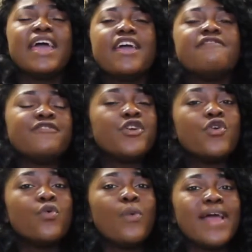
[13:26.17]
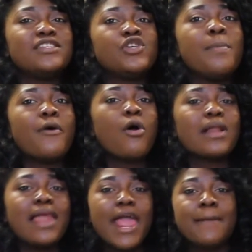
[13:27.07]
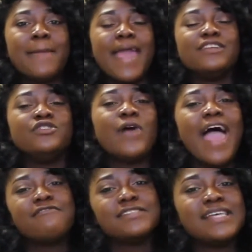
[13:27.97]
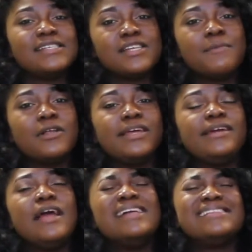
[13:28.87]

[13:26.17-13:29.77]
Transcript: If you went to Proclaim and you have a testimony,